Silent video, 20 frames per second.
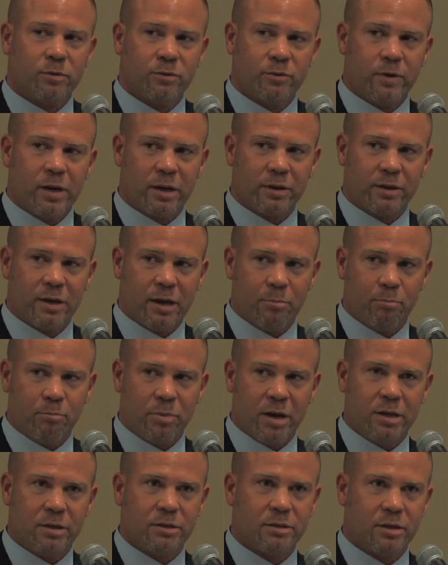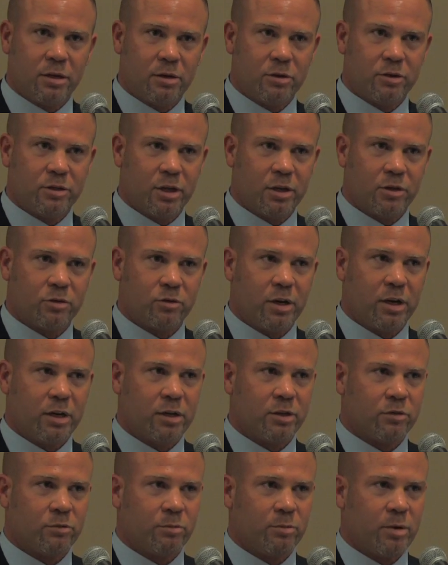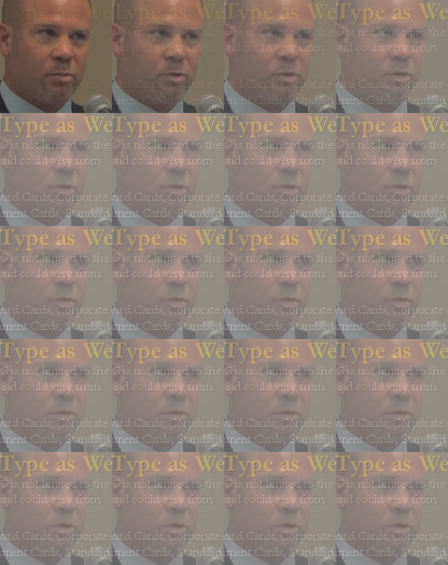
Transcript: affect that base interchange rate? Because remember,